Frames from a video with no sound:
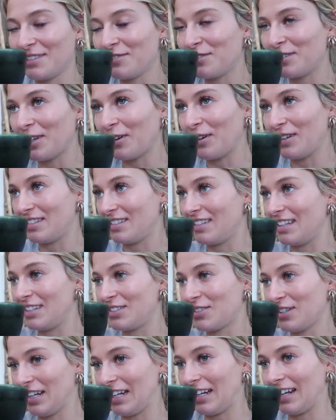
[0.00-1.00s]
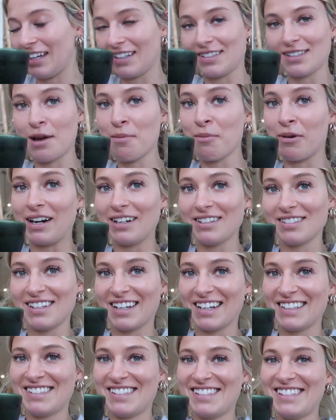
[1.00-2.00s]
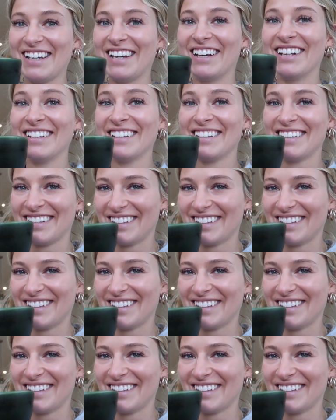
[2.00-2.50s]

Even though it is literally like summer outside still.